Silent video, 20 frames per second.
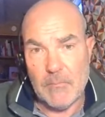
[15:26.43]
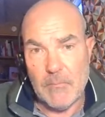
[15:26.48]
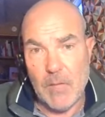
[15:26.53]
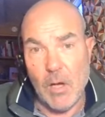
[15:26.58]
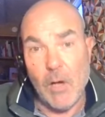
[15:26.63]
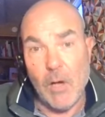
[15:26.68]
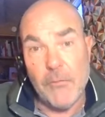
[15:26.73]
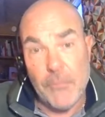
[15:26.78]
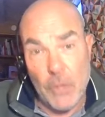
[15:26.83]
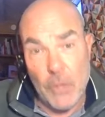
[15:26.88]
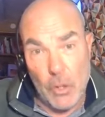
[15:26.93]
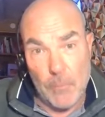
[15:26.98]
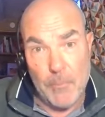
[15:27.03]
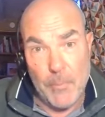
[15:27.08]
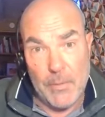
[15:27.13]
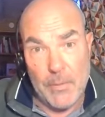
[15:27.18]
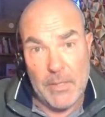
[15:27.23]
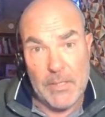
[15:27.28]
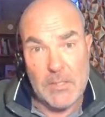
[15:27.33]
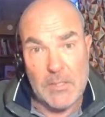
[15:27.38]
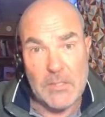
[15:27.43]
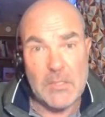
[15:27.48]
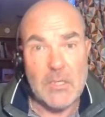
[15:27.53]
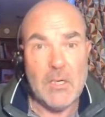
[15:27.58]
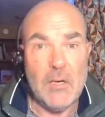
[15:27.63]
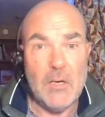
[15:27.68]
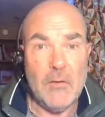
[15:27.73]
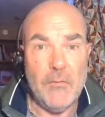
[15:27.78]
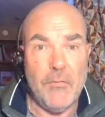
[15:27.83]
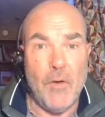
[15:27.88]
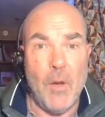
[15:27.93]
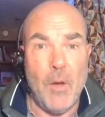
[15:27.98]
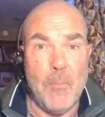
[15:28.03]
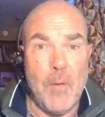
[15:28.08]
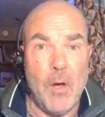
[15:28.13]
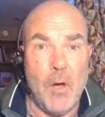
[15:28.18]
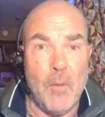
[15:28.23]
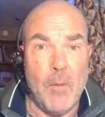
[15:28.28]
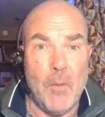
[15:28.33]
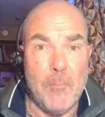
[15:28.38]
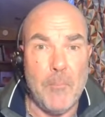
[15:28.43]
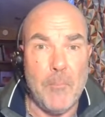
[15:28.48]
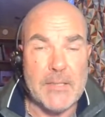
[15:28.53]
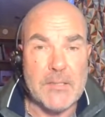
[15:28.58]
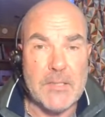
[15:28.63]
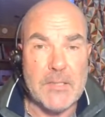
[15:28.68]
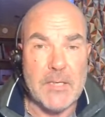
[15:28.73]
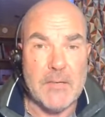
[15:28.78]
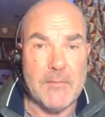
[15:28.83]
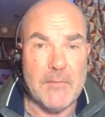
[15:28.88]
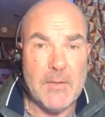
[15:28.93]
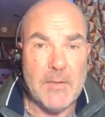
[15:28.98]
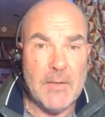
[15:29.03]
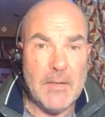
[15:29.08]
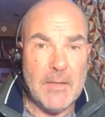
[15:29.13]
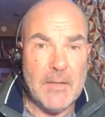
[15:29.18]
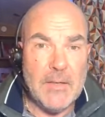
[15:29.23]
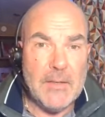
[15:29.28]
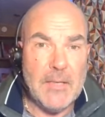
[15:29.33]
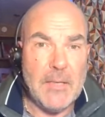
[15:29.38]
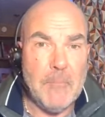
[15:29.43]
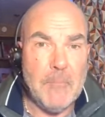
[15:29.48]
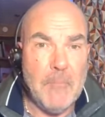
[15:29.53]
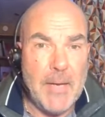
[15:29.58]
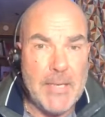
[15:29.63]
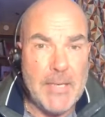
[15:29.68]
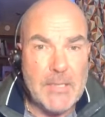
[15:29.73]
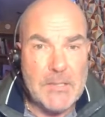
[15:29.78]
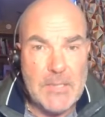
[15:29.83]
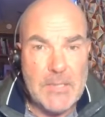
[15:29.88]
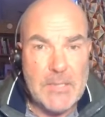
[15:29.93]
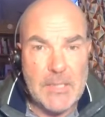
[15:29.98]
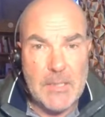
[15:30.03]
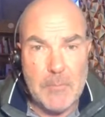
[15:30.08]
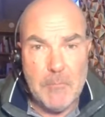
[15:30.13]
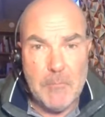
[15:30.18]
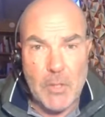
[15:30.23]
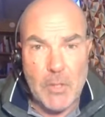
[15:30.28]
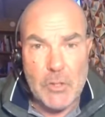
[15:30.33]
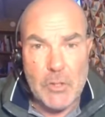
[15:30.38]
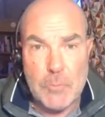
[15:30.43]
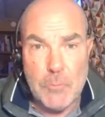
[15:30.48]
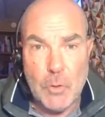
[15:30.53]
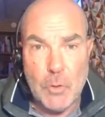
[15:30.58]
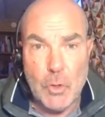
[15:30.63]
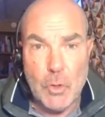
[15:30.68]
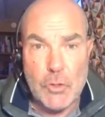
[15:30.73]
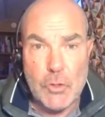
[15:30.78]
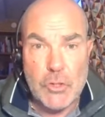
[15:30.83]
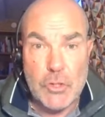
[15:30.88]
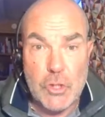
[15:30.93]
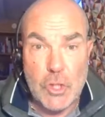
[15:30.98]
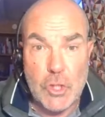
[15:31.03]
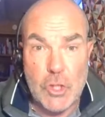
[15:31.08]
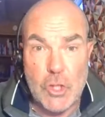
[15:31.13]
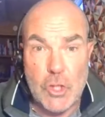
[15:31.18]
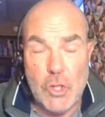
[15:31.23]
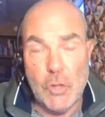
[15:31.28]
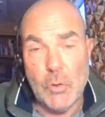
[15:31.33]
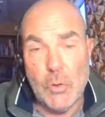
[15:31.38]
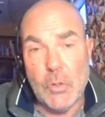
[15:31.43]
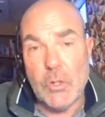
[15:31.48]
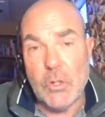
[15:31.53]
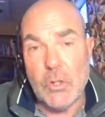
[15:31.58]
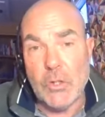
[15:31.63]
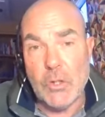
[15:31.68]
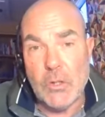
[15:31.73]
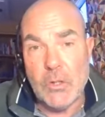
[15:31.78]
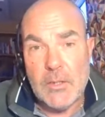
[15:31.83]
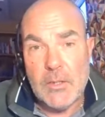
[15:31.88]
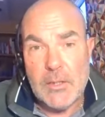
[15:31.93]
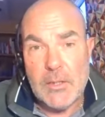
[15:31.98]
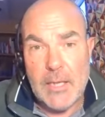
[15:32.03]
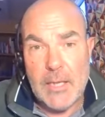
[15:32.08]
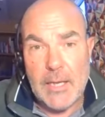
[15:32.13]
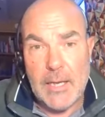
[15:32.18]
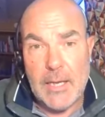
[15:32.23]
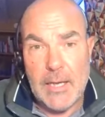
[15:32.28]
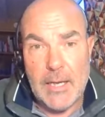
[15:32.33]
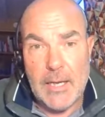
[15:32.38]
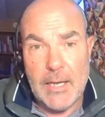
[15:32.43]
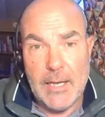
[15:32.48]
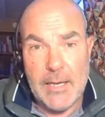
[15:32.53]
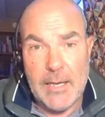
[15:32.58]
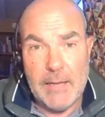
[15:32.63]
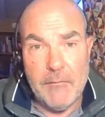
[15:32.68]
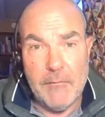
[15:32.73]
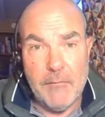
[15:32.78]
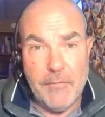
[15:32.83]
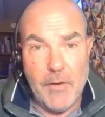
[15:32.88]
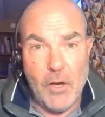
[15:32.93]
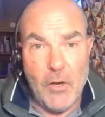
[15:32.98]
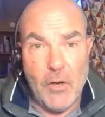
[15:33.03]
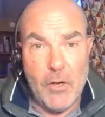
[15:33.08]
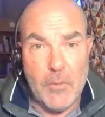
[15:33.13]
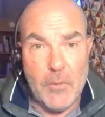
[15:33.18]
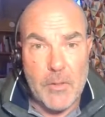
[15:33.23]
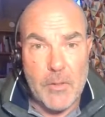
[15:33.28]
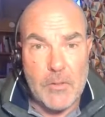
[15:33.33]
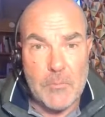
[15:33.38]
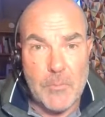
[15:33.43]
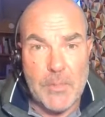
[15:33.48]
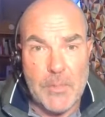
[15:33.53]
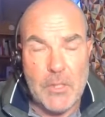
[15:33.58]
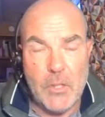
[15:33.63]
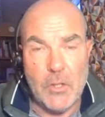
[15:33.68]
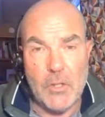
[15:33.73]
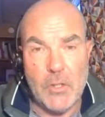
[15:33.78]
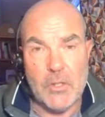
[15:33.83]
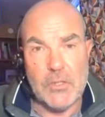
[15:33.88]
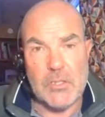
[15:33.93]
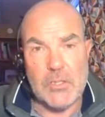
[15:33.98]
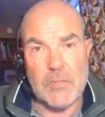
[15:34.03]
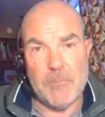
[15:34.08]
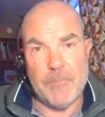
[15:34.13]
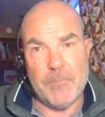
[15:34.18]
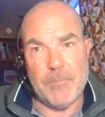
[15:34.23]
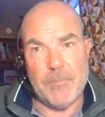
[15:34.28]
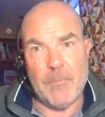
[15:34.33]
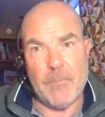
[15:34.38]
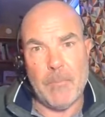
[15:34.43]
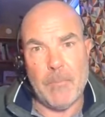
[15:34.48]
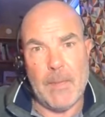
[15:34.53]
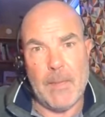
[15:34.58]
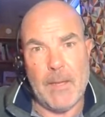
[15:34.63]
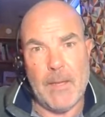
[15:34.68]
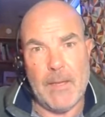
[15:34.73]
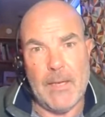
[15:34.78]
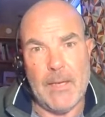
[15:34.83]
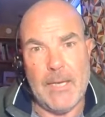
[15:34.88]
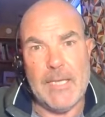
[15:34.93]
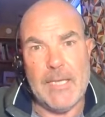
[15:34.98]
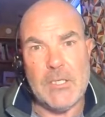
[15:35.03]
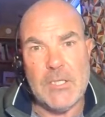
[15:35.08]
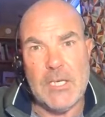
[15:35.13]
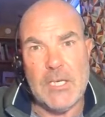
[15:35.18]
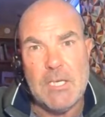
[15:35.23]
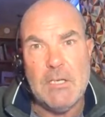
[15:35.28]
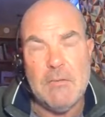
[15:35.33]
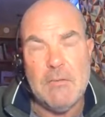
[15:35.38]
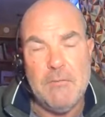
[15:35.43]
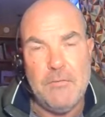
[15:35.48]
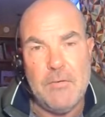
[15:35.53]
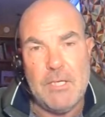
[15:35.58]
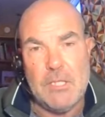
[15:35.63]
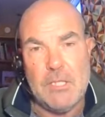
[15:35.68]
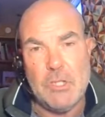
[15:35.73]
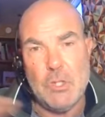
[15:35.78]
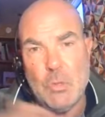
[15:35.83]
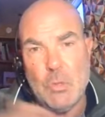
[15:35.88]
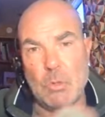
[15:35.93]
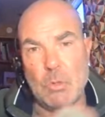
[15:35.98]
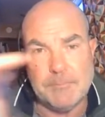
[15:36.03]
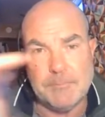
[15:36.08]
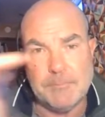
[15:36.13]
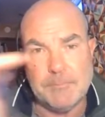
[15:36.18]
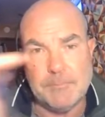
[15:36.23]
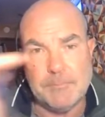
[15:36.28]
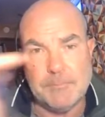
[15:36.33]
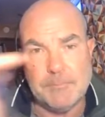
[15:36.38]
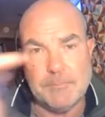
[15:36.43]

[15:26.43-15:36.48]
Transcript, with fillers: off companies from OnPassive that makes it a much more secure uh, environment because each individual. Because